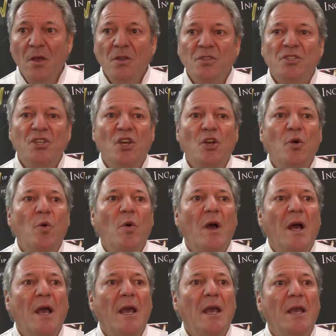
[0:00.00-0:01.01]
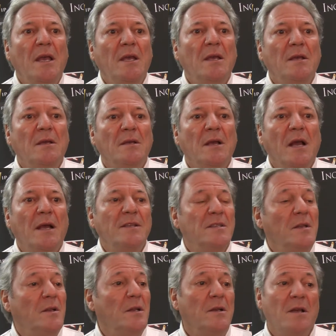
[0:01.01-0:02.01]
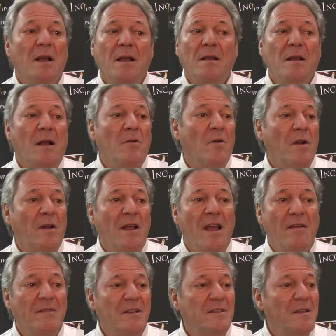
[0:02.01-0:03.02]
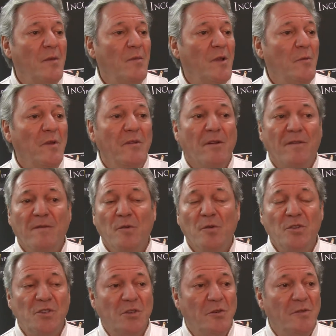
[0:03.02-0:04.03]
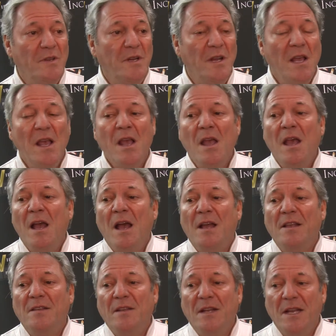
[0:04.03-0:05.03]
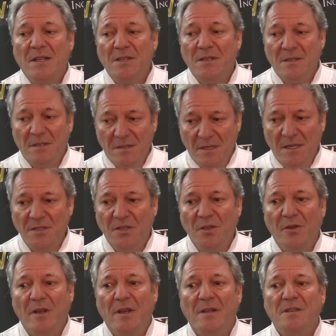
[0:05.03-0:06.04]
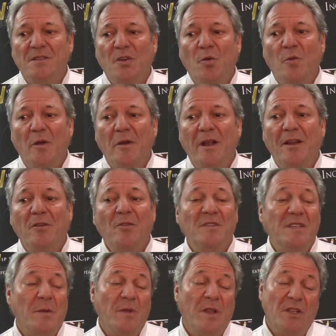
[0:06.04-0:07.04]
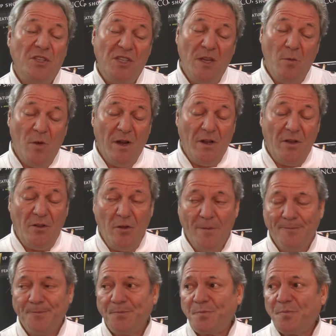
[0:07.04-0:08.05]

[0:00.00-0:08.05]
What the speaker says: So I said, "Look, I can't have this. I mean, we've got 4 children." I said, let's do it. So we were going to do something she wanted to do.